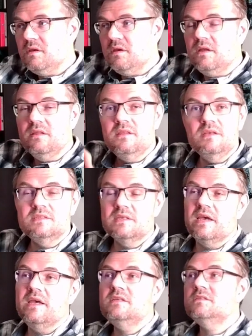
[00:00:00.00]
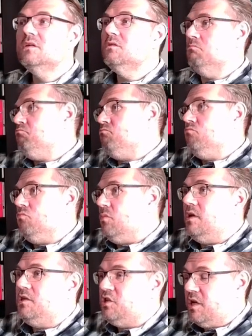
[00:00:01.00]
In this case,
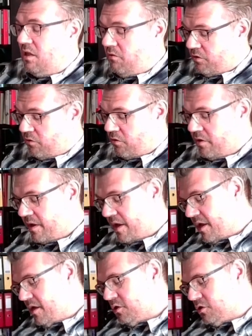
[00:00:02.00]
it shall return the age.